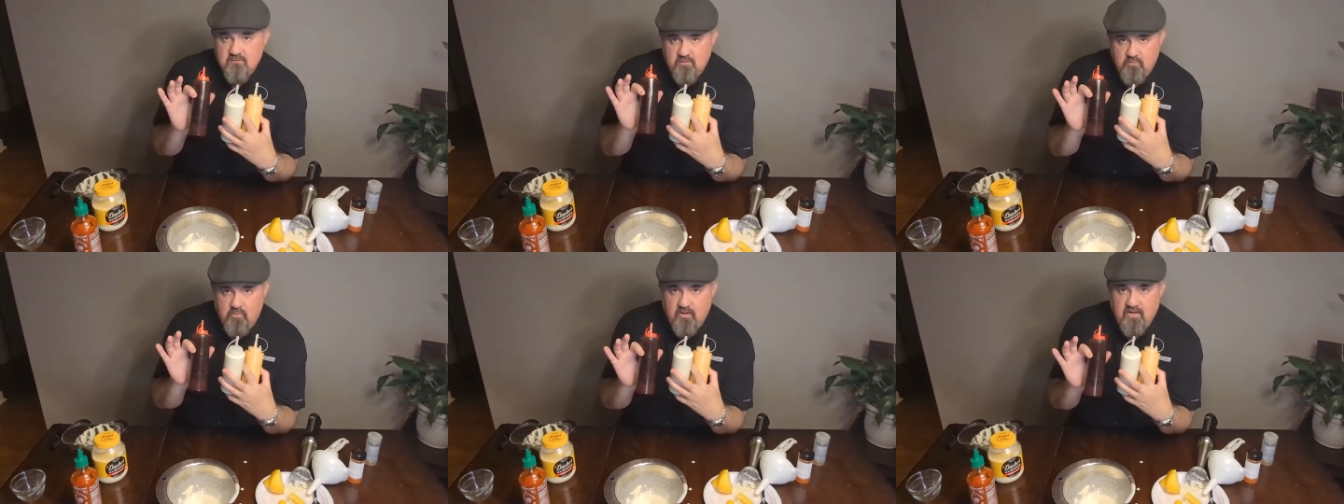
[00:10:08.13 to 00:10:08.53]

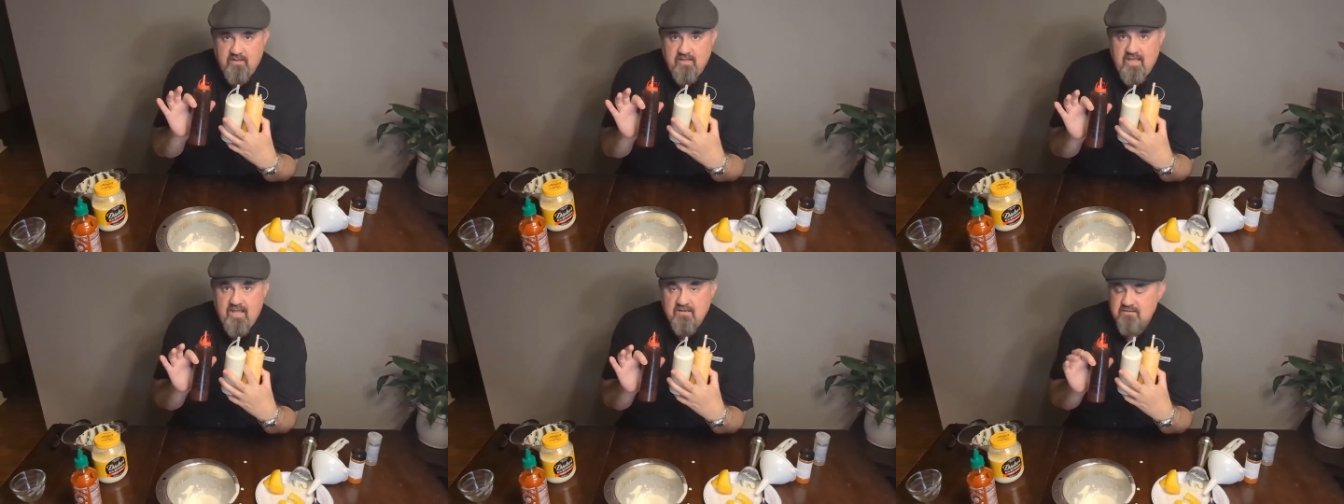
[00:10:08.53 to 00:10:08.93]
We're bringing
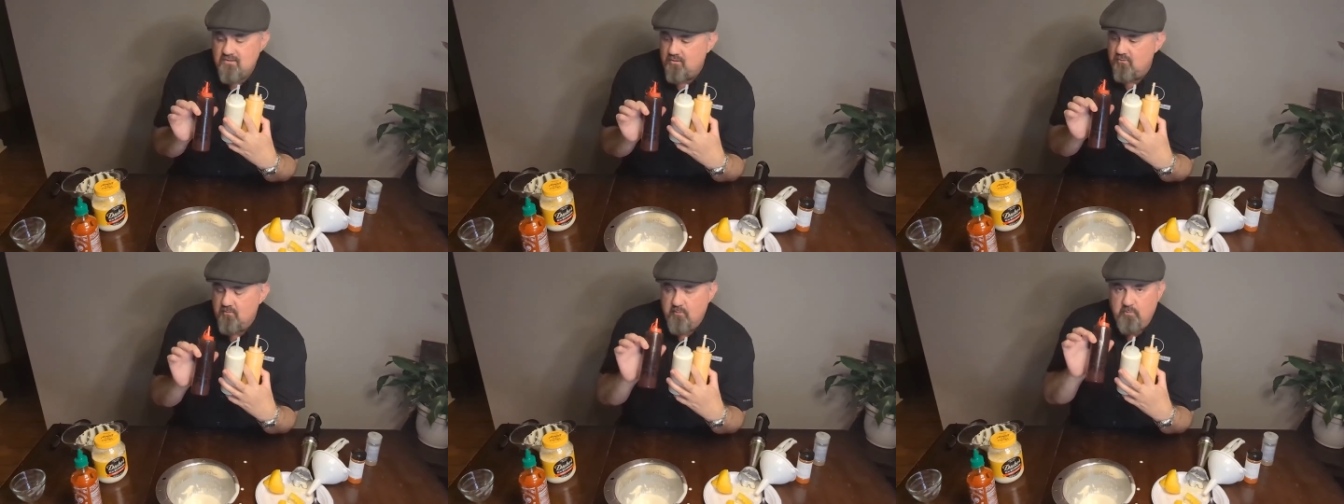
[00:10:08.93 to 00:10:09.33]
that
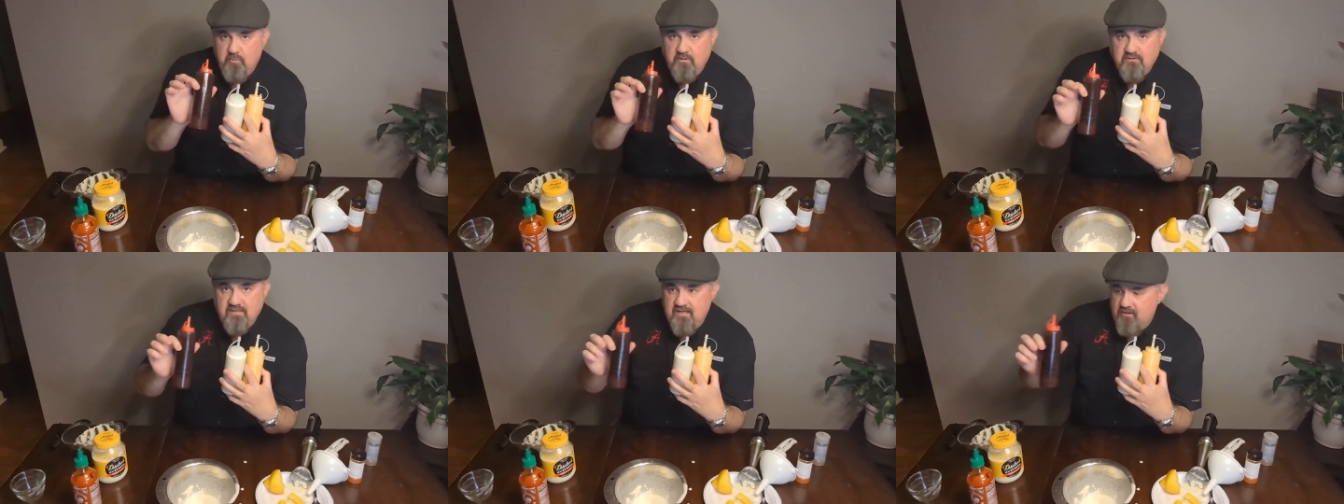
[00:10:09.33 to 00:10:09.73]
too. I'm gonna
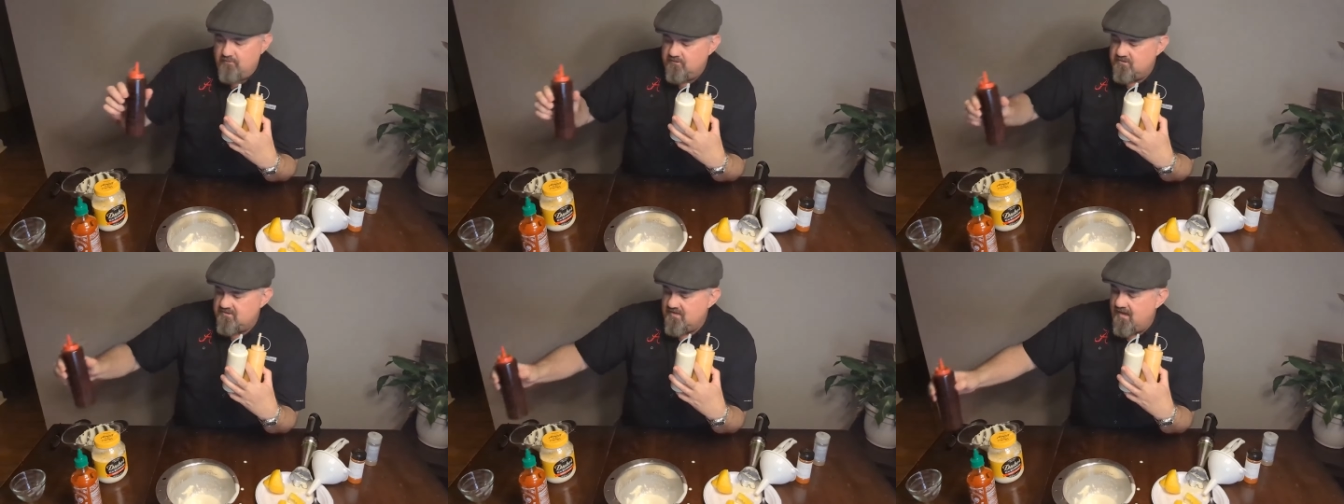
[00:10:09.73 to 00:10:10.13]
put that on
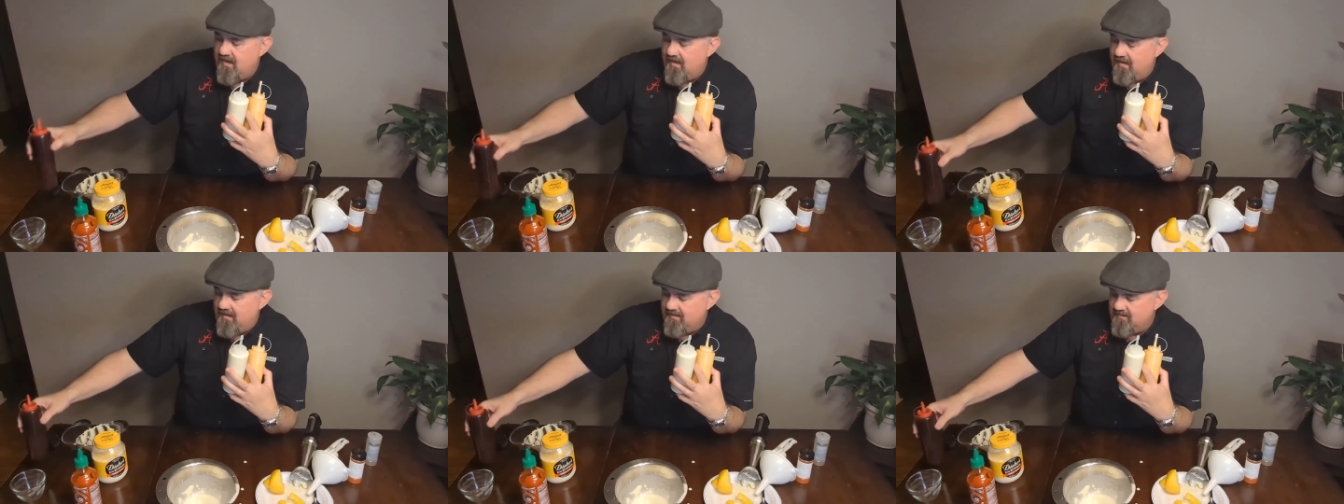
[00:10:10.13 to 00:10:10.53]
the
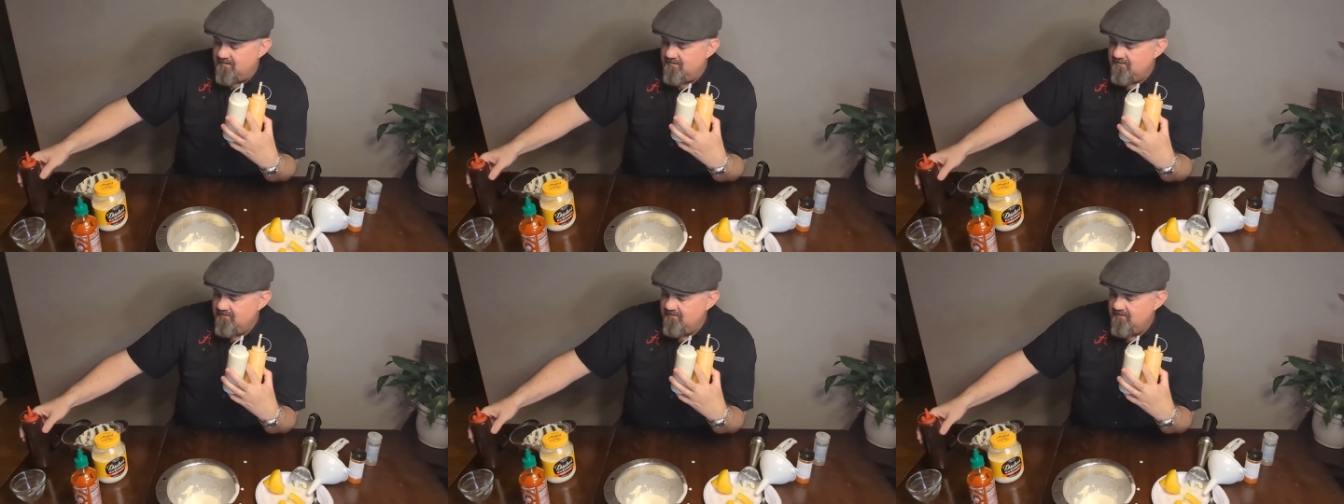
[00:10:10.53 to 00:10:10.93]
side
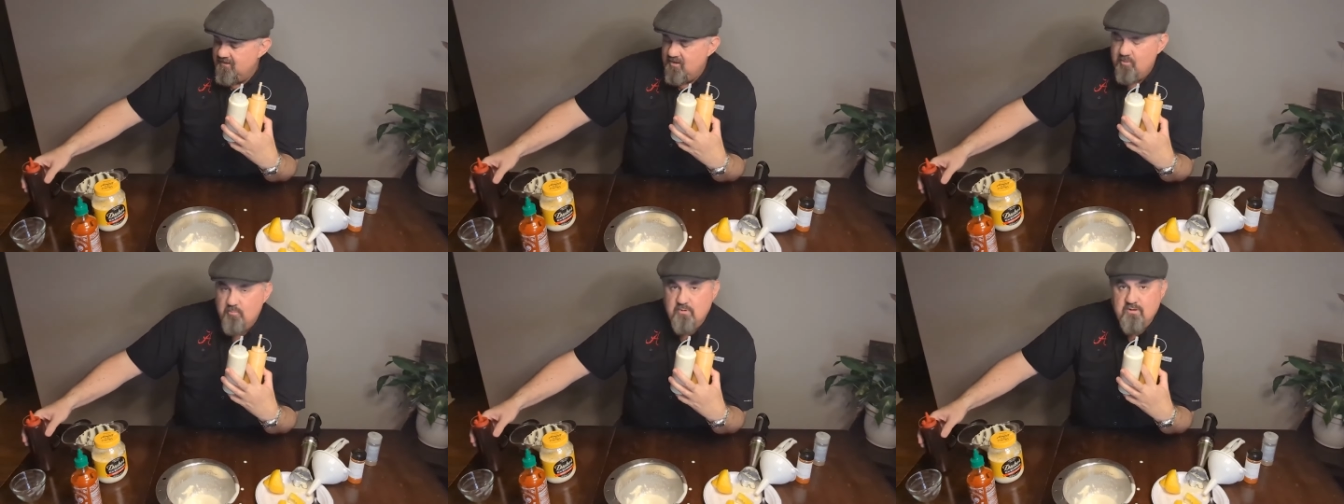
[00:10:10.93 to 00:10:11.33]

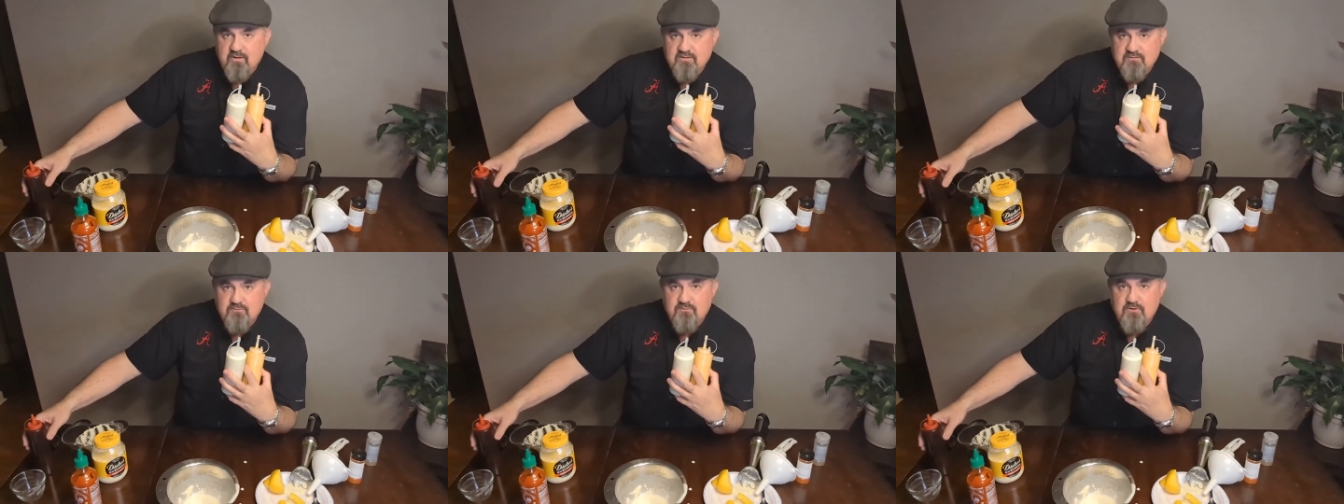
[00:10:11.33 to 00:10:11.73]

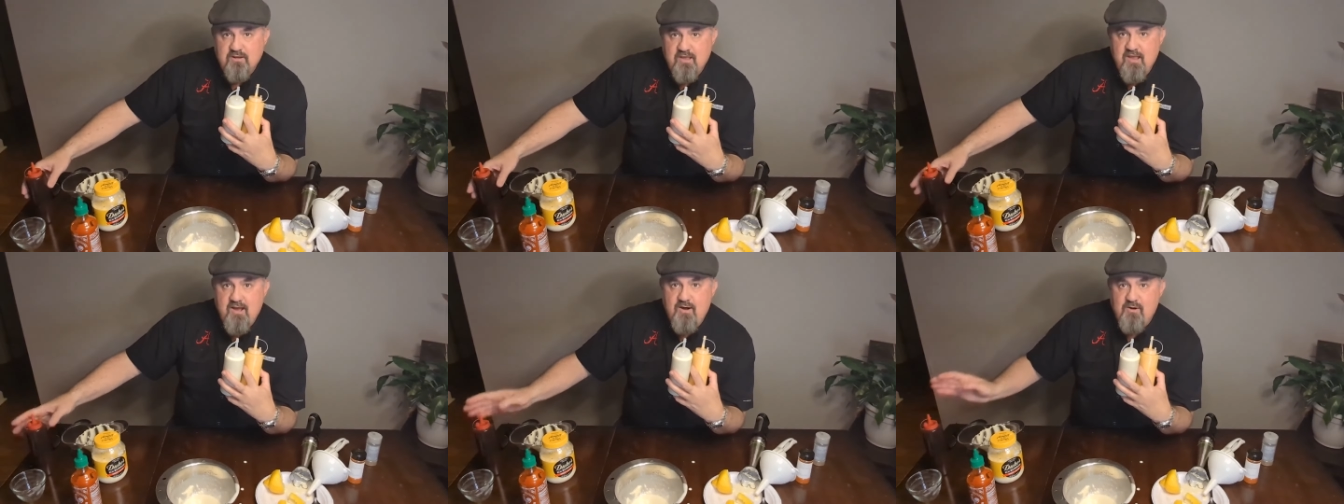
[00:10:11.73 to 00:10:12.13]
because for
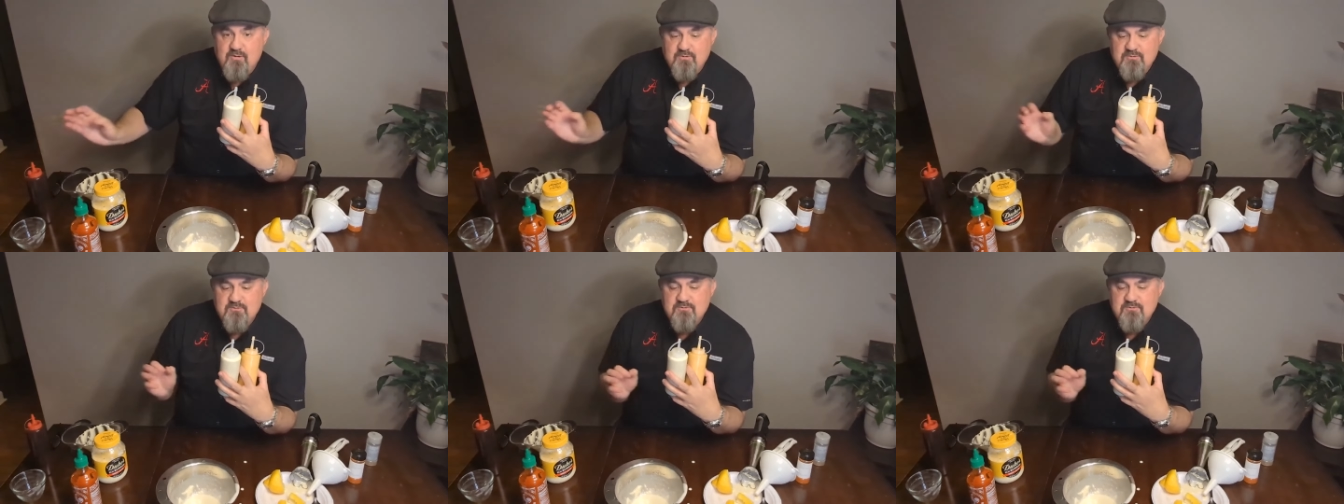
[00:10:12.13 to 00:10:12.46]
now,